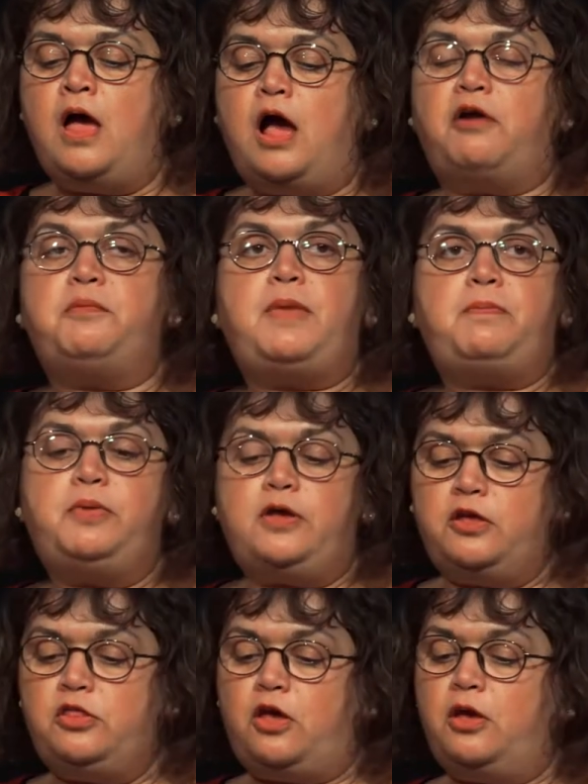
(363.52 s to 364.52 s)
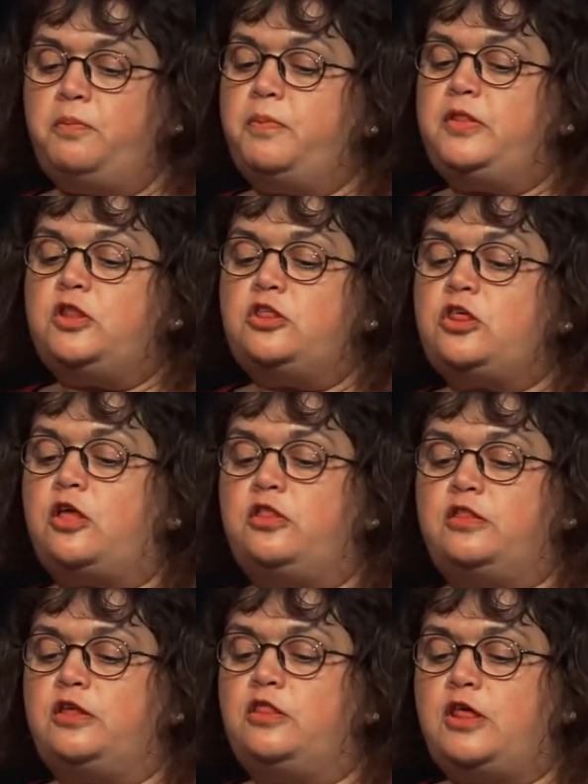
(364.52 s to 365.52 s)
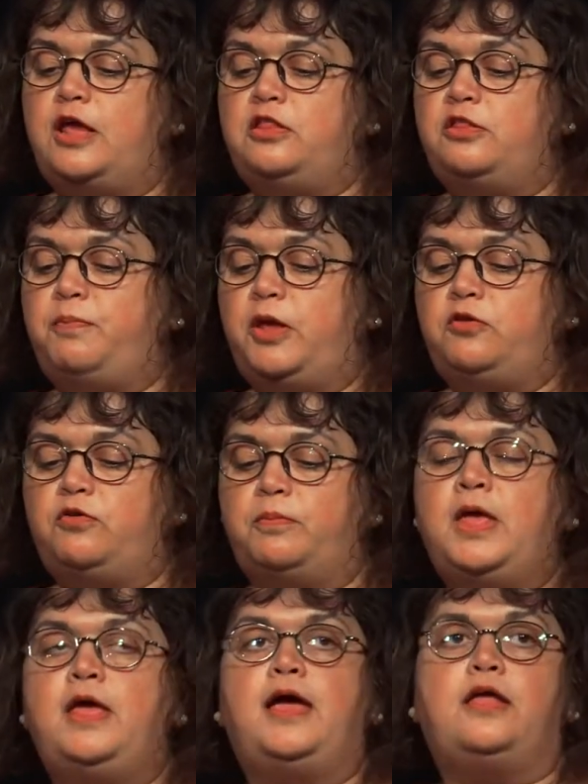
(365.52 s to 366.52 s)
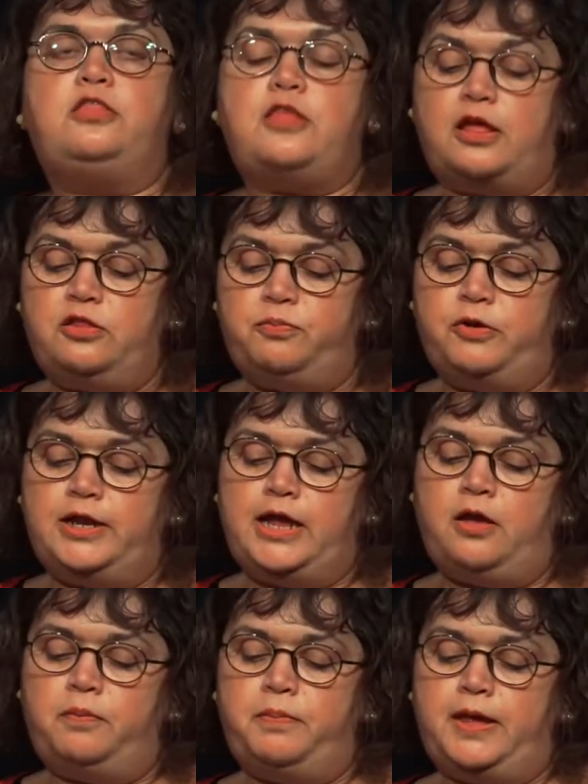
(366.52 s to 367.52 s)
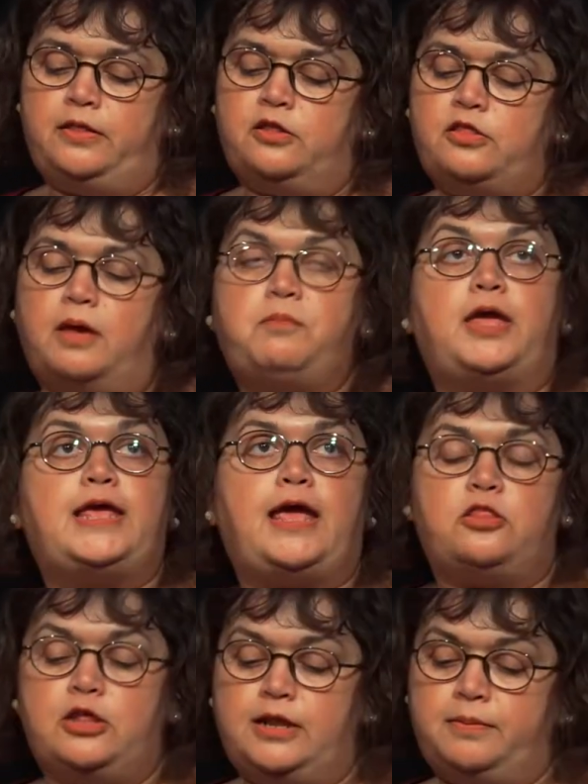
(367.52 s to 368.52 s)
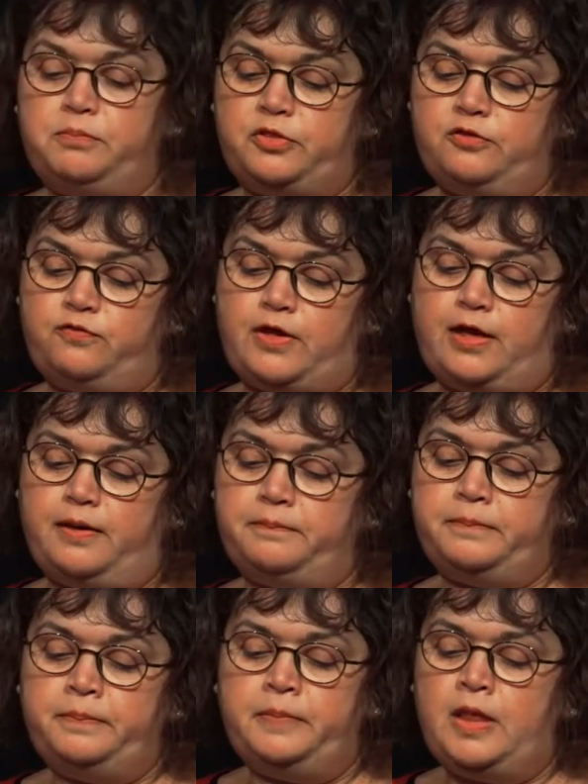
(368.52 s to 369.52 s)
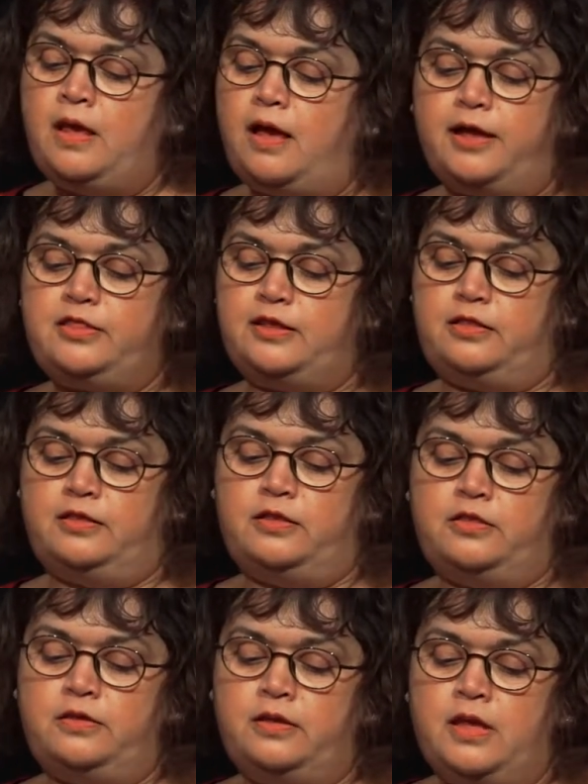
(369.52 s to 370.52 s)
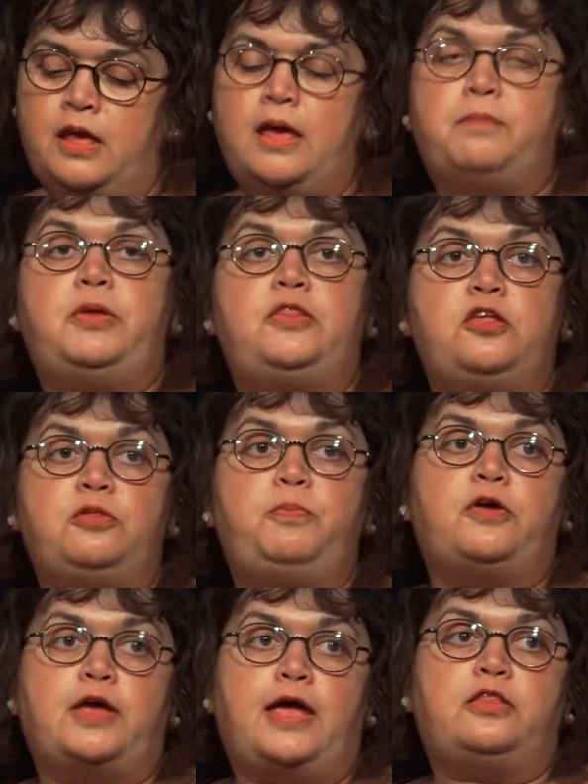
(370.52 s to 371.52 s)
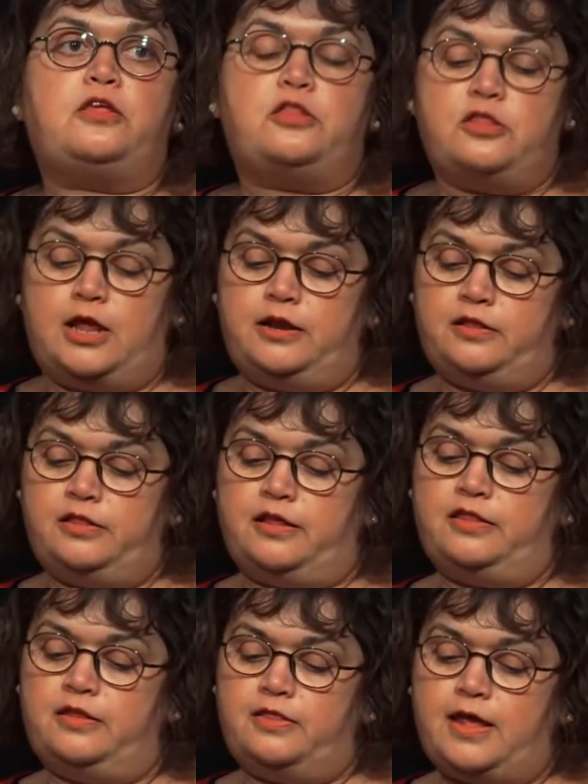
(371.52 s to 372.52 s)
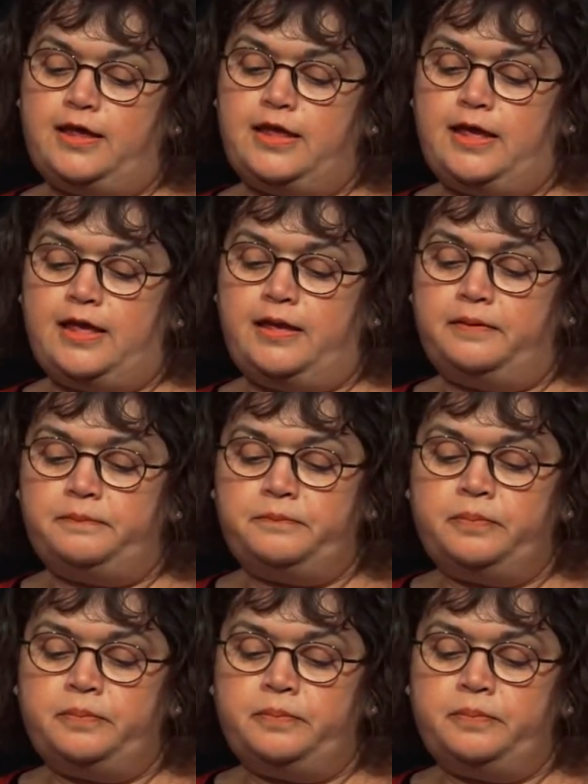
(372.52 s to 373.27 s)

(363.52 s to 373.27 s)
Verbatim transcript: I remember going to open the shutters in Jane's bedroom and desperately hoping that I might catch a glimpse of her. I didn't but this book had its genesis in that year.